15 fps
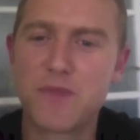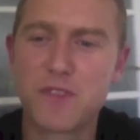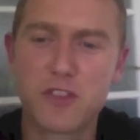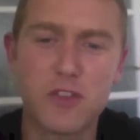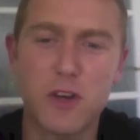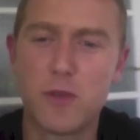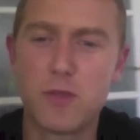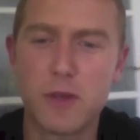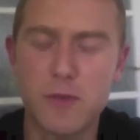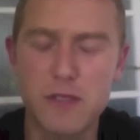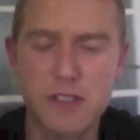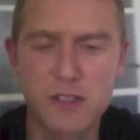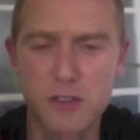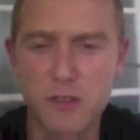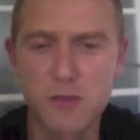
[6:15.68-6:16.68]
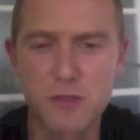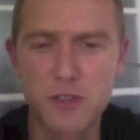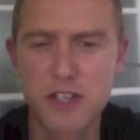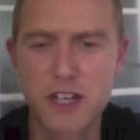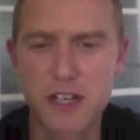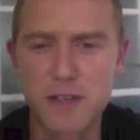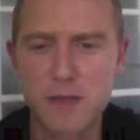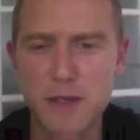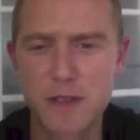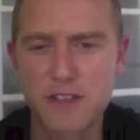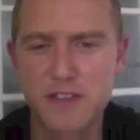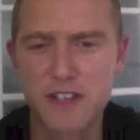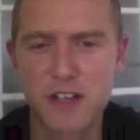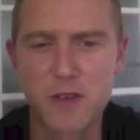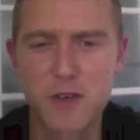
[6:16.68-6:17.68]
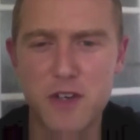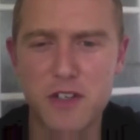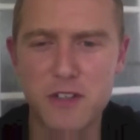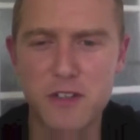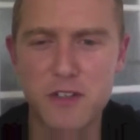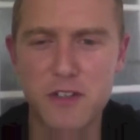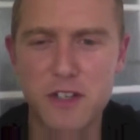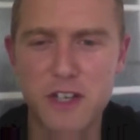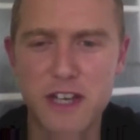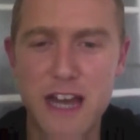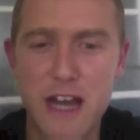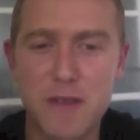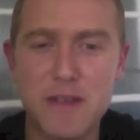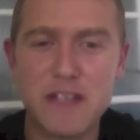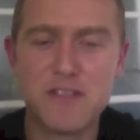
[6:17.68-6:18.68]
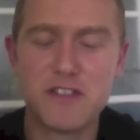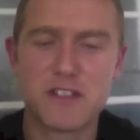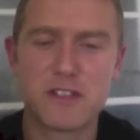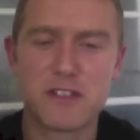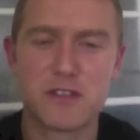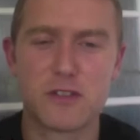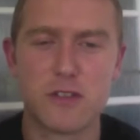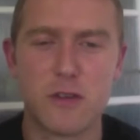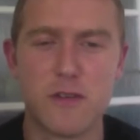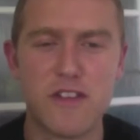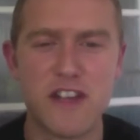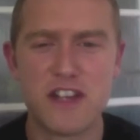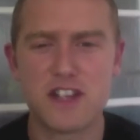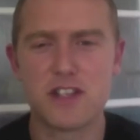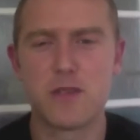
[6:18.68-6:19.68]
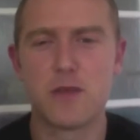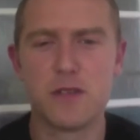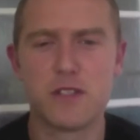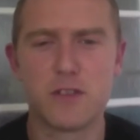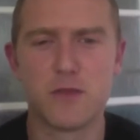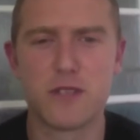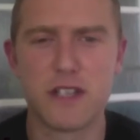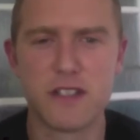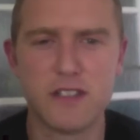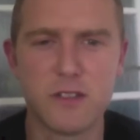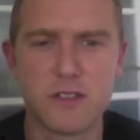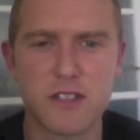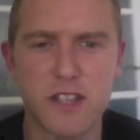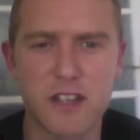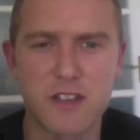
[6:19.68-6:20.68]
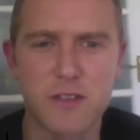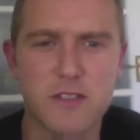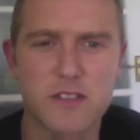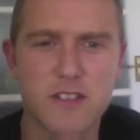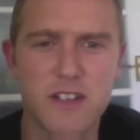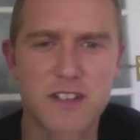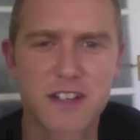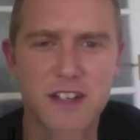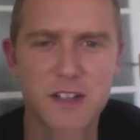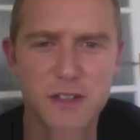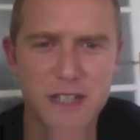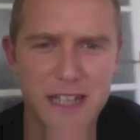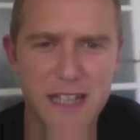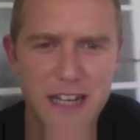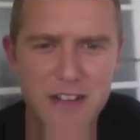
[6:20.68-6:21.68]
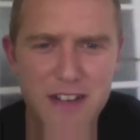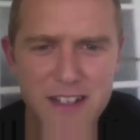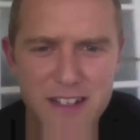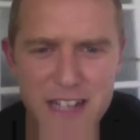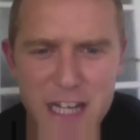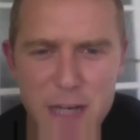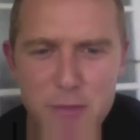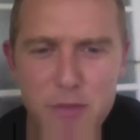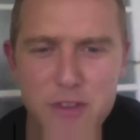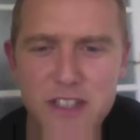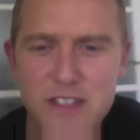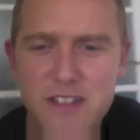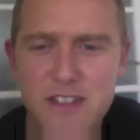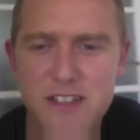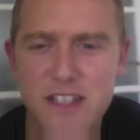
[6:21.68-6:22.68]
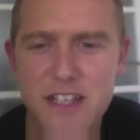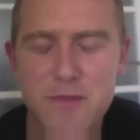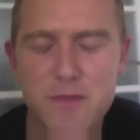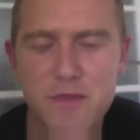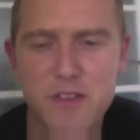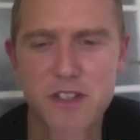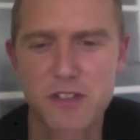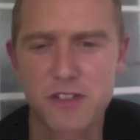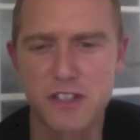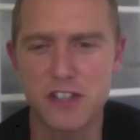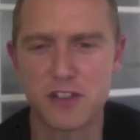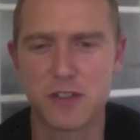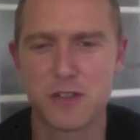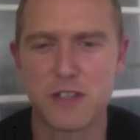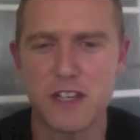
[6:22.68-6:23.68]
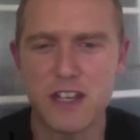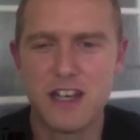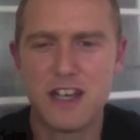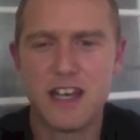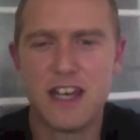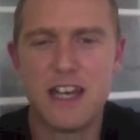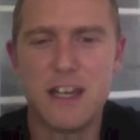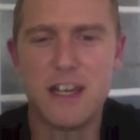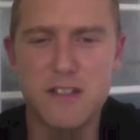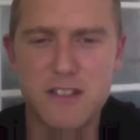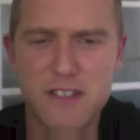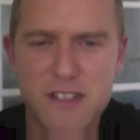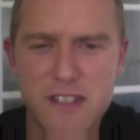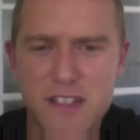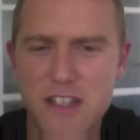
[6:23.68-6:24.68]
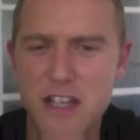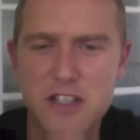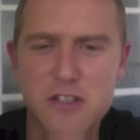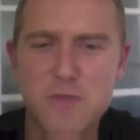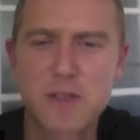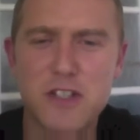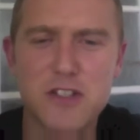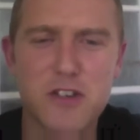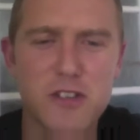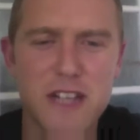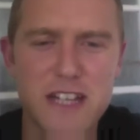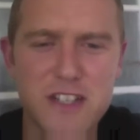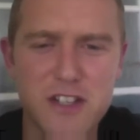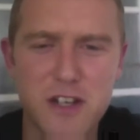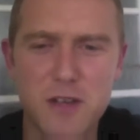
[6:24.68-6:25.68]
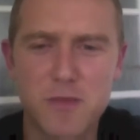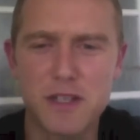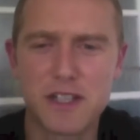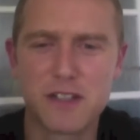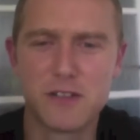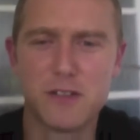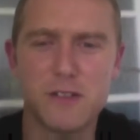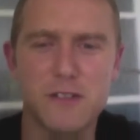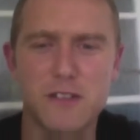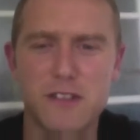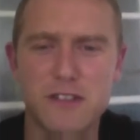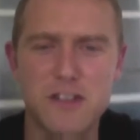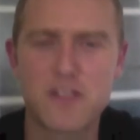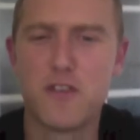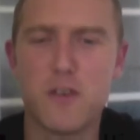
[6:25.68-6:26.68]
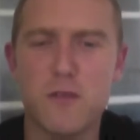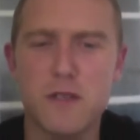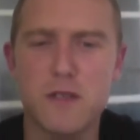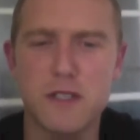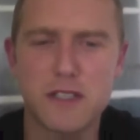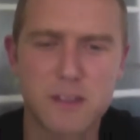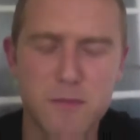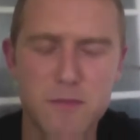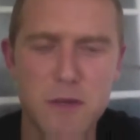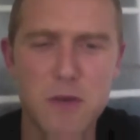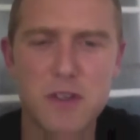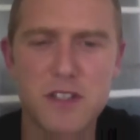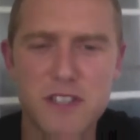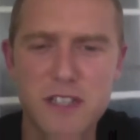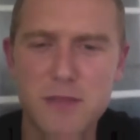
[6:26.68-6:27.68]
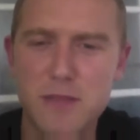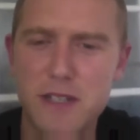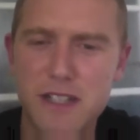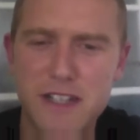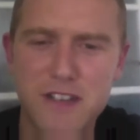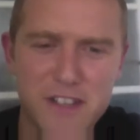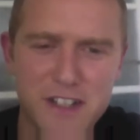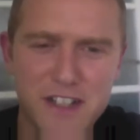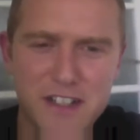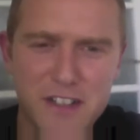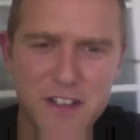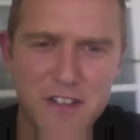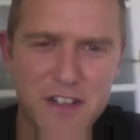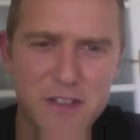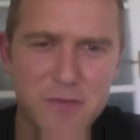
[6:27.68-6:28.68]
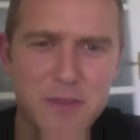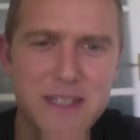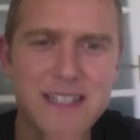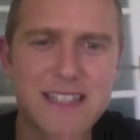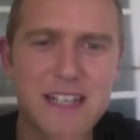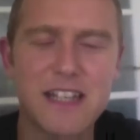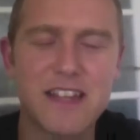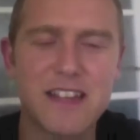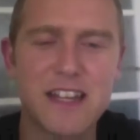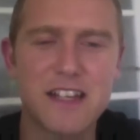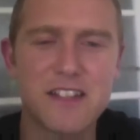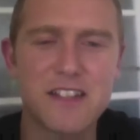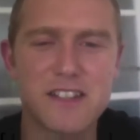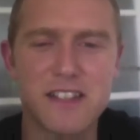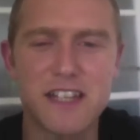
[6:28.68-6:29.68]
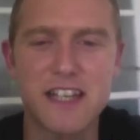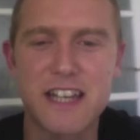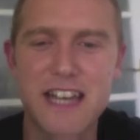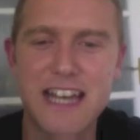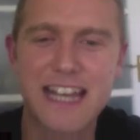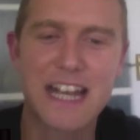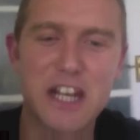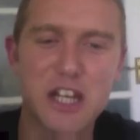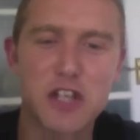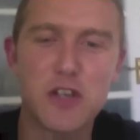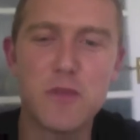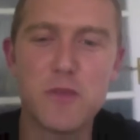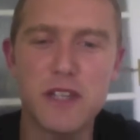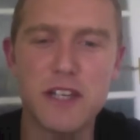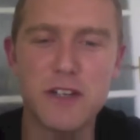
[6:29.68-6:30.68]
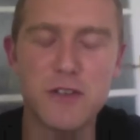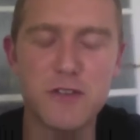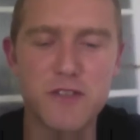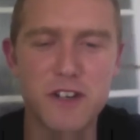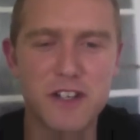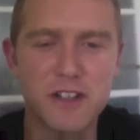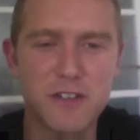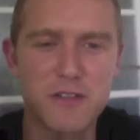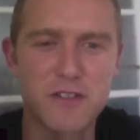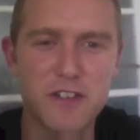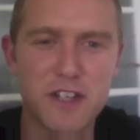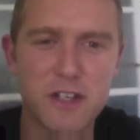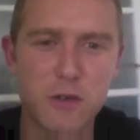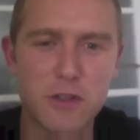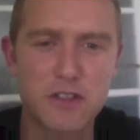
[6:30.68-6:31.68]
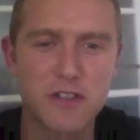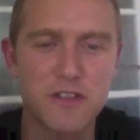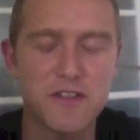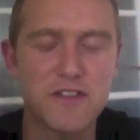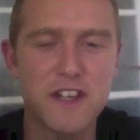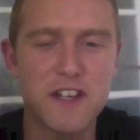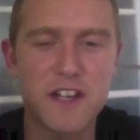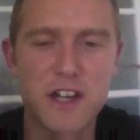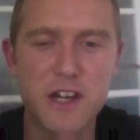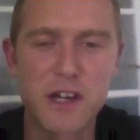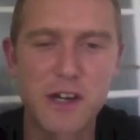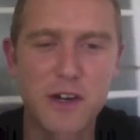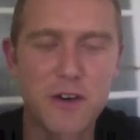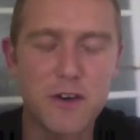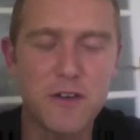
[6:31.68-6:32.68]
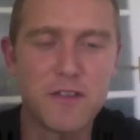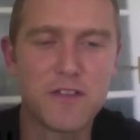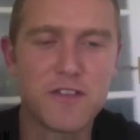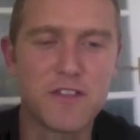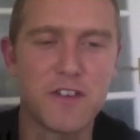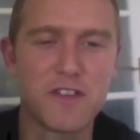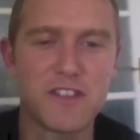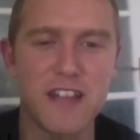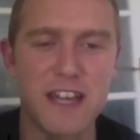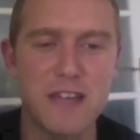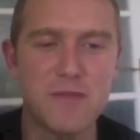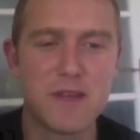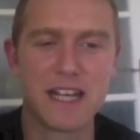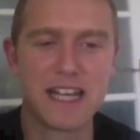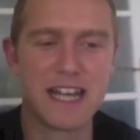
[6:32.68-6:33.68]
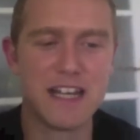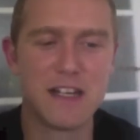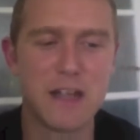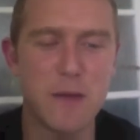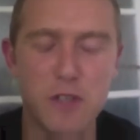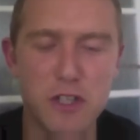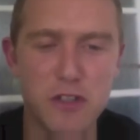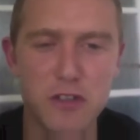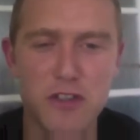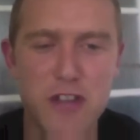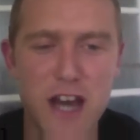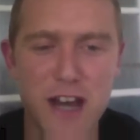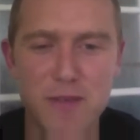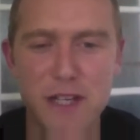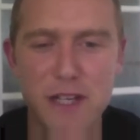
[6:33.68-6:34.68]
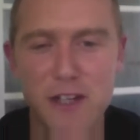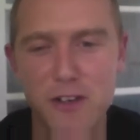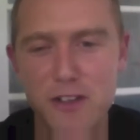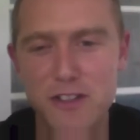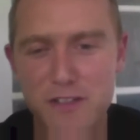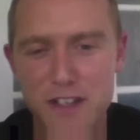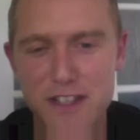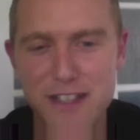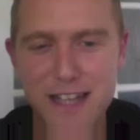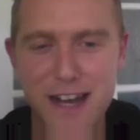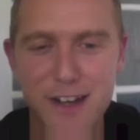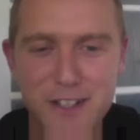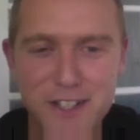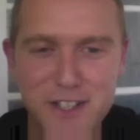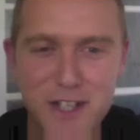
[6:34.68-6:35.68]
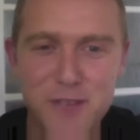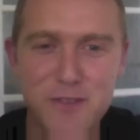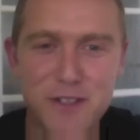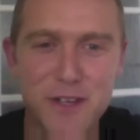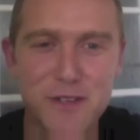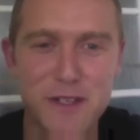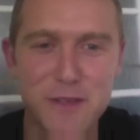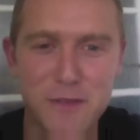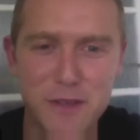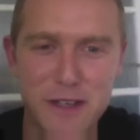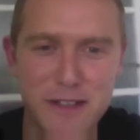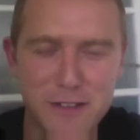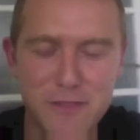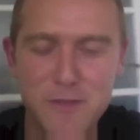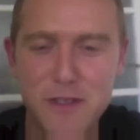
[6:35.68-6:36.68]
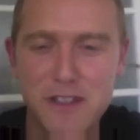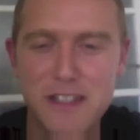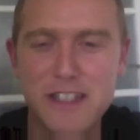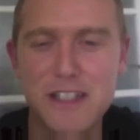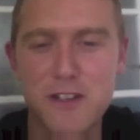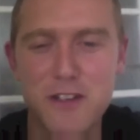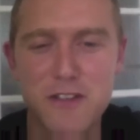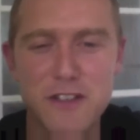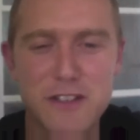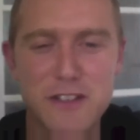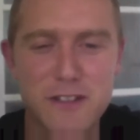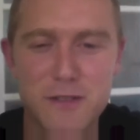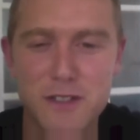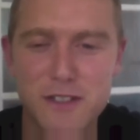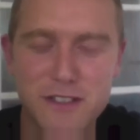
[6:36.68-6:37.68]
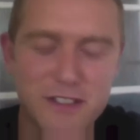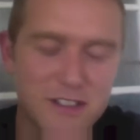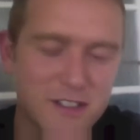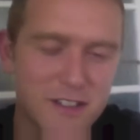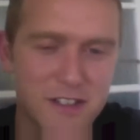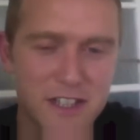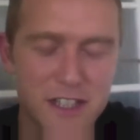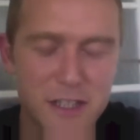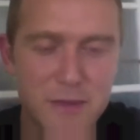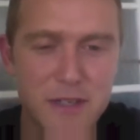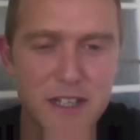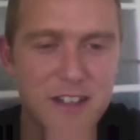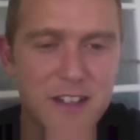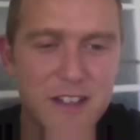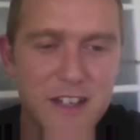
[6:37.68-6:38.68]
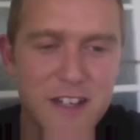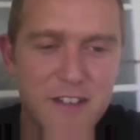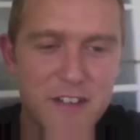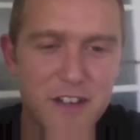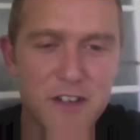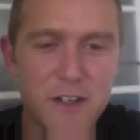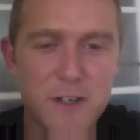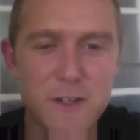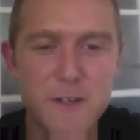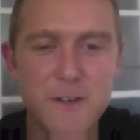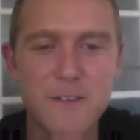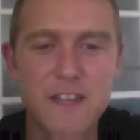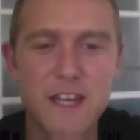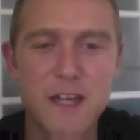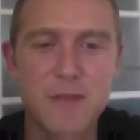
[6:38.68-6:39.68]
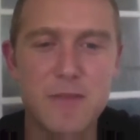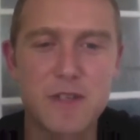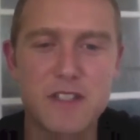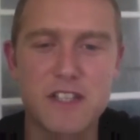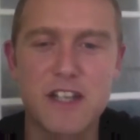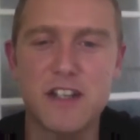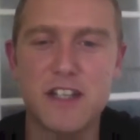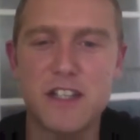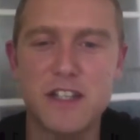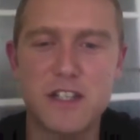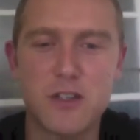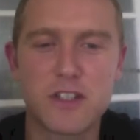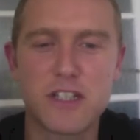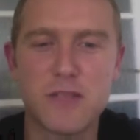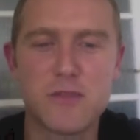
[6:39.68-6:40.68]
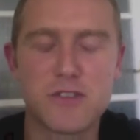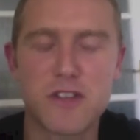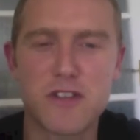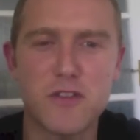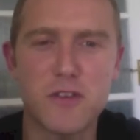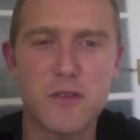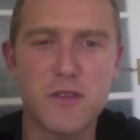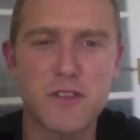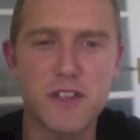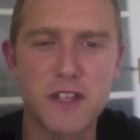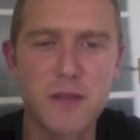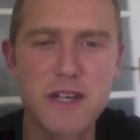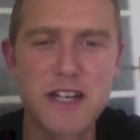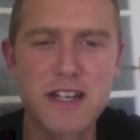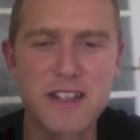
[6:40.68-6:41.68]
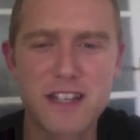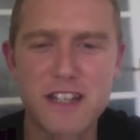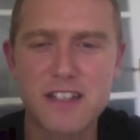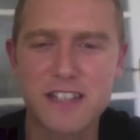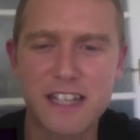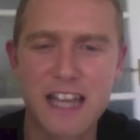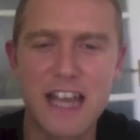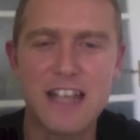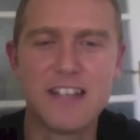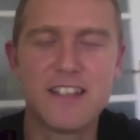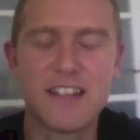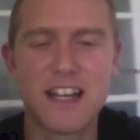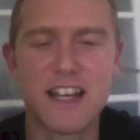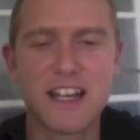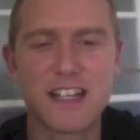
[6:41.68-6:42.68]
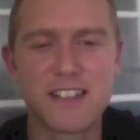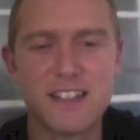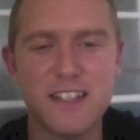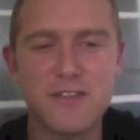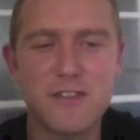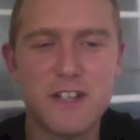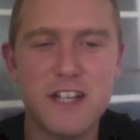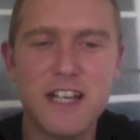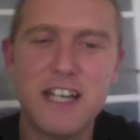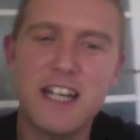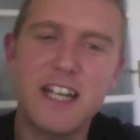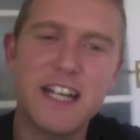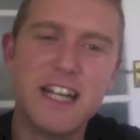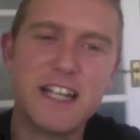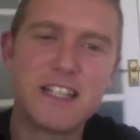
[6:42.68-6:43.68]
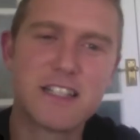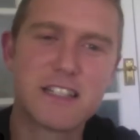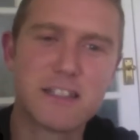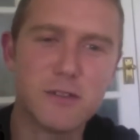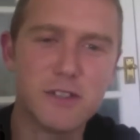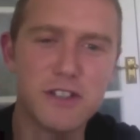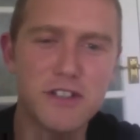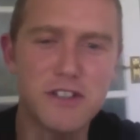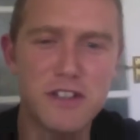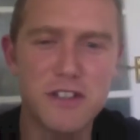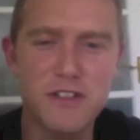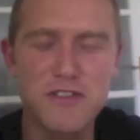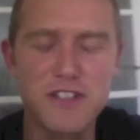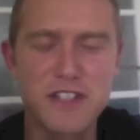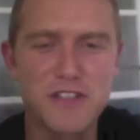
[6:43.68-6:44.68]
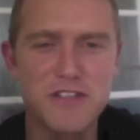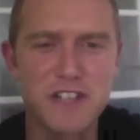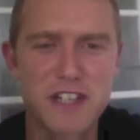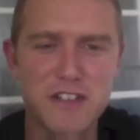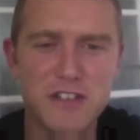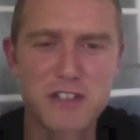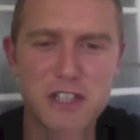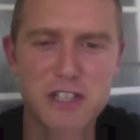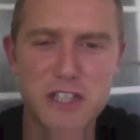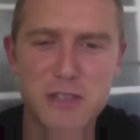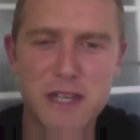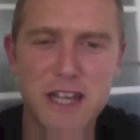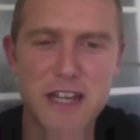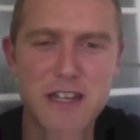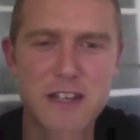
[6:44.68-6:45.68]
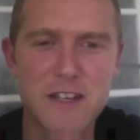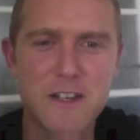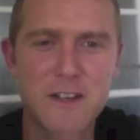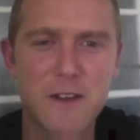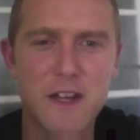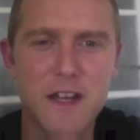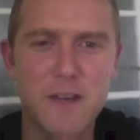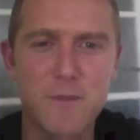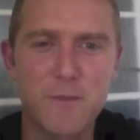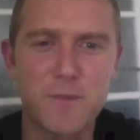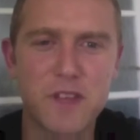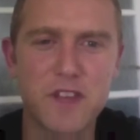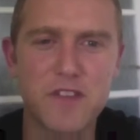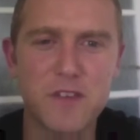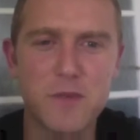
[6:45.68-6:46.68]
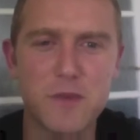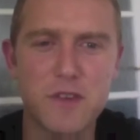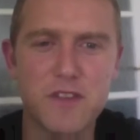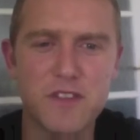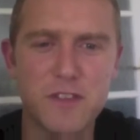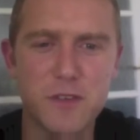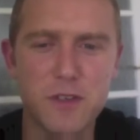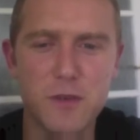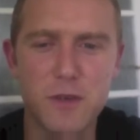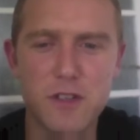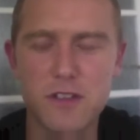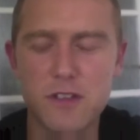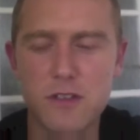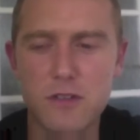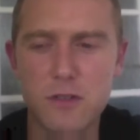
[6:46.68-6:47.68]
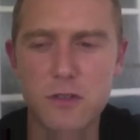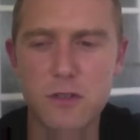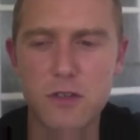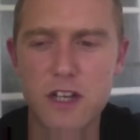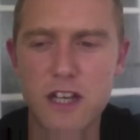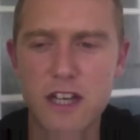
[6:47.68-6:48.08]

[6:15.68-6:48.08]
so I'll probably stop doing that. I might just drink 1 or 2. I might even just, eventually I'll probably stop drinking tea altogether. I'll just start getting right into the herbal teas. They're really good. Just because it all adds up, like, there's nothing wrong with some milk in your tea, but it's wee silly things that can accumulate over the course of time. And again, I'm only doing that because of this calendar shit. I love my tea and coffee, so I wouldn't just suddenly eliminate it forever. But certainly in the short term, there's nothing wrong with eliminating things to get you to that next level, and then slowly reintroducing them again, if you feel you want to. So